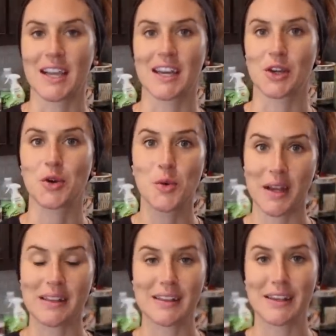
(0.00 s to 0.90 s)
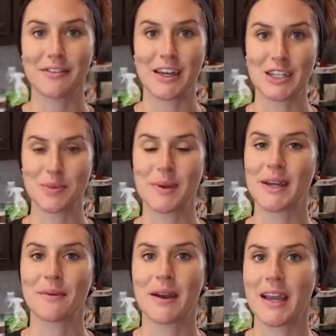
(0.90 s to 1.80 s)
I gotta quickly finish
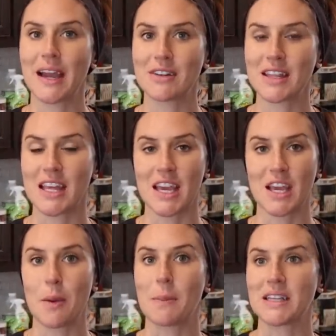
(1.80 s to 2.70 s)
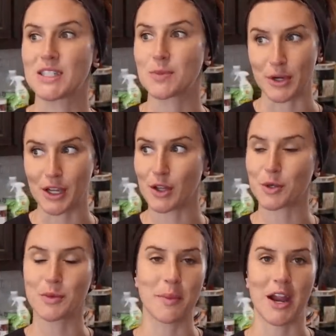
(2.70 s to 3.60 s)
putting away everything. My
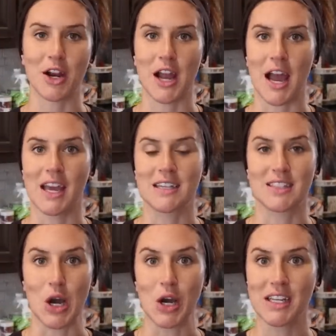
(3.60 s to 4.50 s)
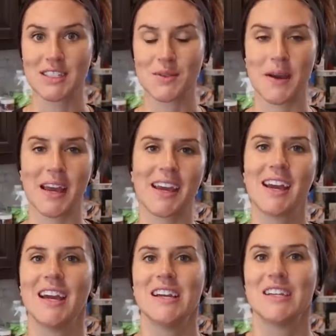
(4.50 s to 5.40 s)
sprinkler repair guy is on his
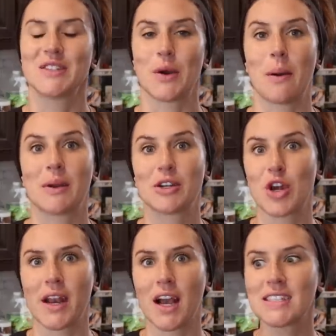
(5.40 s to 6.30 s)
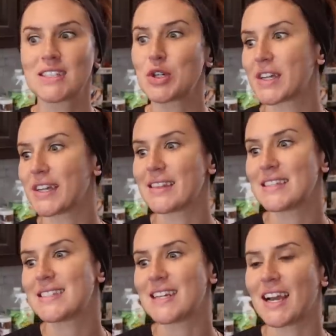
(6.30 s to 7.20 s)
way, so I'm gonna try to hustle, get
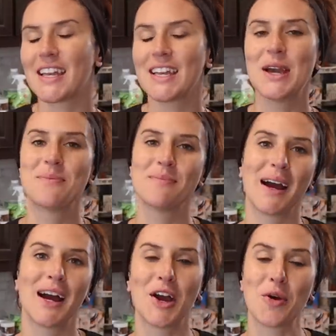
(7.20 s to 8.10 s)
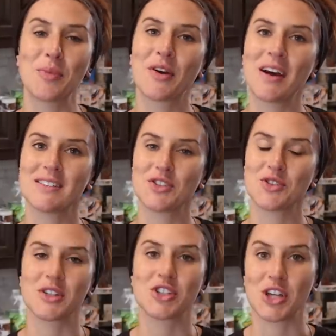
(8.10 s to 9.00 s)
this done. But I hope you guys
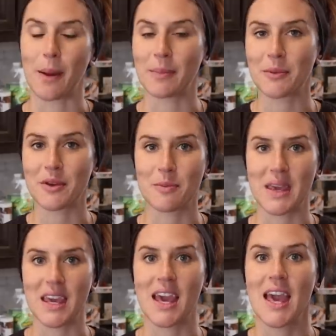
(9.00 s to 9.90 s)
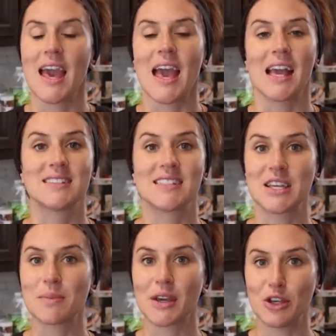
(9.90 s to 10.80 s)
enjoyed shopping with me and
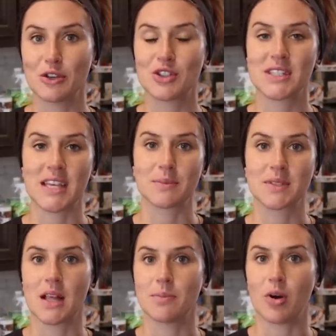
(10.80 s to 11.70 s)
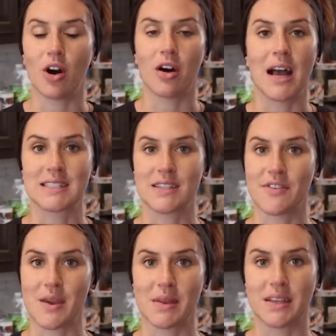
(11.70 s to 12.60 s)
seeing my huge Sam's Club haul as a
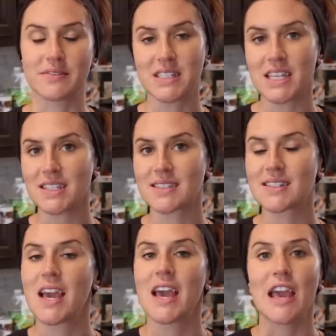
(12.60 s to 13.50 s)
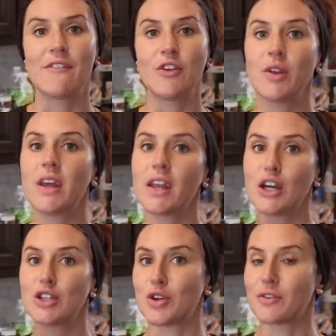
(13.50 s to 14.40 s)
family of six. If you
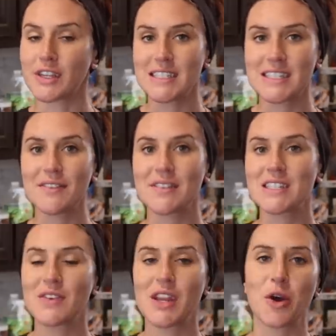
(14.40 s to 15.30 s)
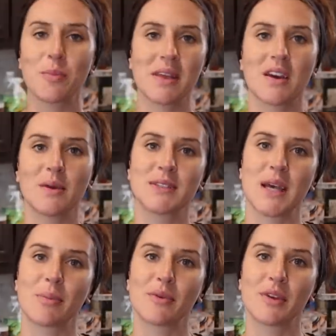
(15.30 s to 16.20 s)
did, don't forget to give this video a big
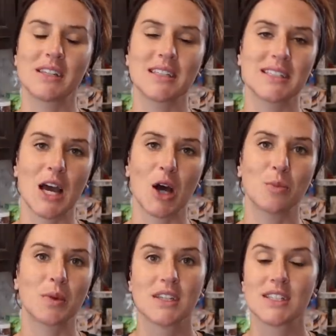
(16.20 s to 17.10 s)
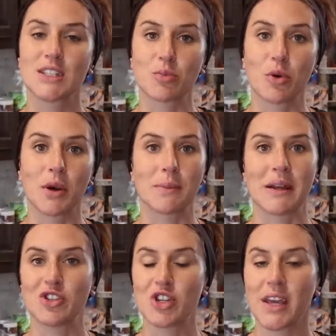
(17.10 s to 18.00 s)
thumbs up. It really does help support
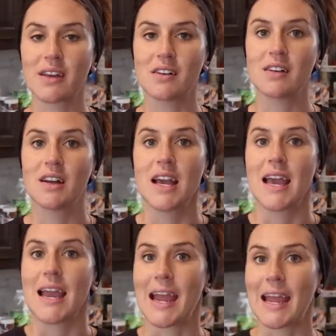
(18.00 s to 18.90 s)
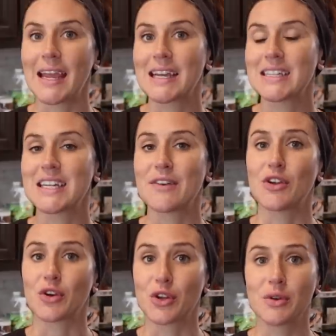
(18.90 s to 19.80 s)
my channel. And
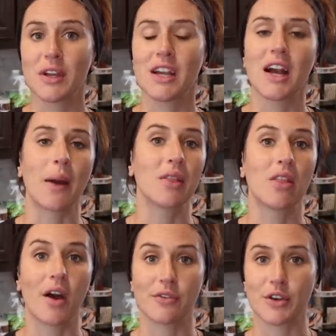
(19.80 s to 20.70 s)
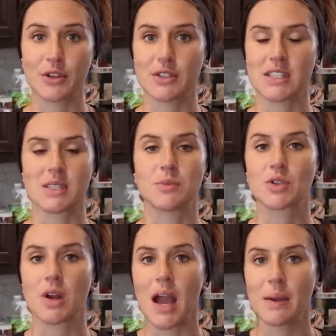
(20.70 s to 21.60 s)
if you're new here, I would love for you to
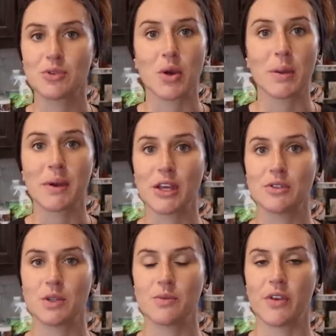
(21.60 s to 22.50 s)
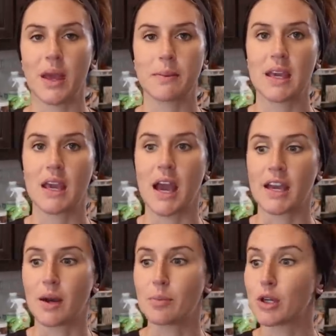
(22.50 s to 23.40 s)
subscribe, join my YouTube family.
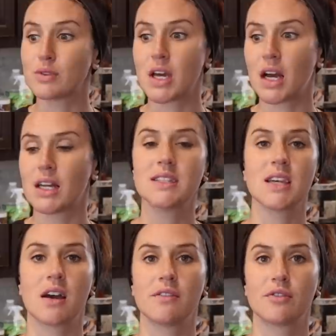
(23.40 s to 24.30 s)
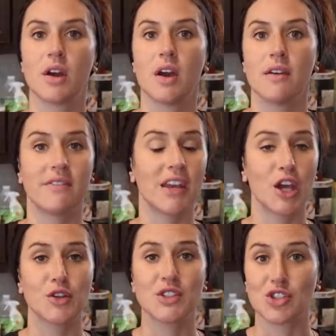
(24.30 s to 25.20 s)
I upload tons of
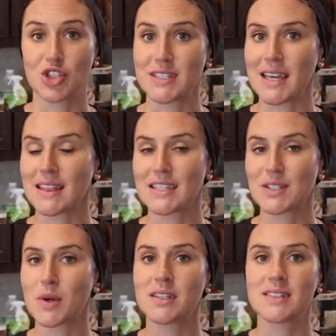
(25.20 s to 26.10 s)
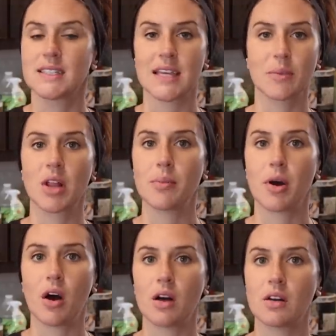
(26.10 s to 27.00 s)
videos just like this one. Sam's Club
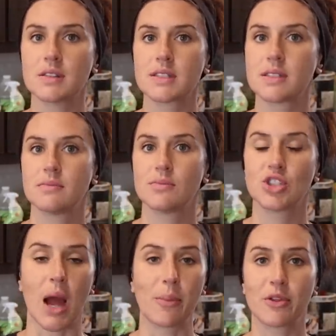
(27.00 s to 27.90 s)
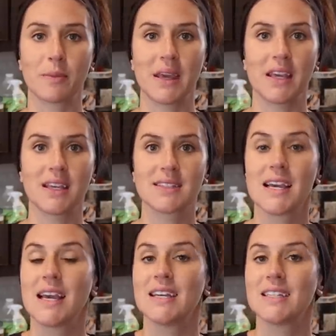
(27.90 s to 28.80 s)
hauls, shop with me's,
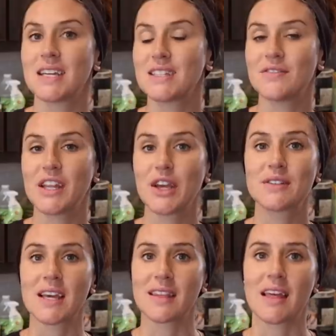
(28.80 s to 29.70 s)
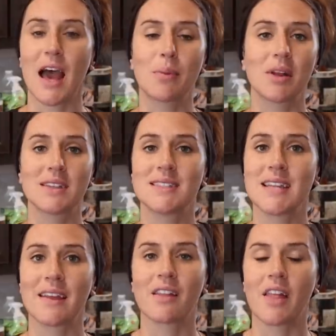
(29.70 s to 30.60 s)
tons of videos like that, plus
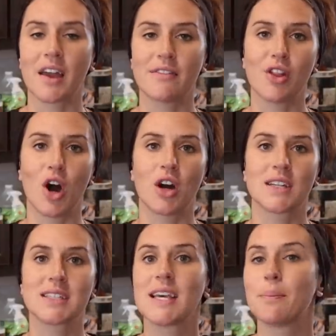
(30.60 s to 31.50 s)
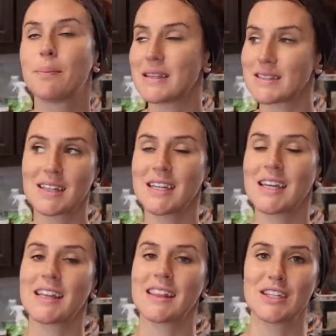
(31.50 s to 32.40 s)
day in the life vlogs,
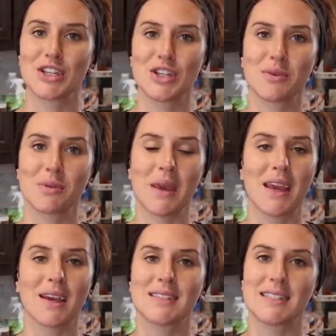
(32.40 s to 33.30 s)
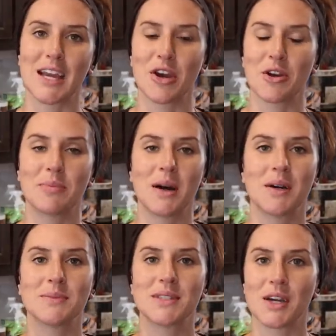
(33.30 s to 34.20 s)
basically anything to do with being a stay-at-home mom.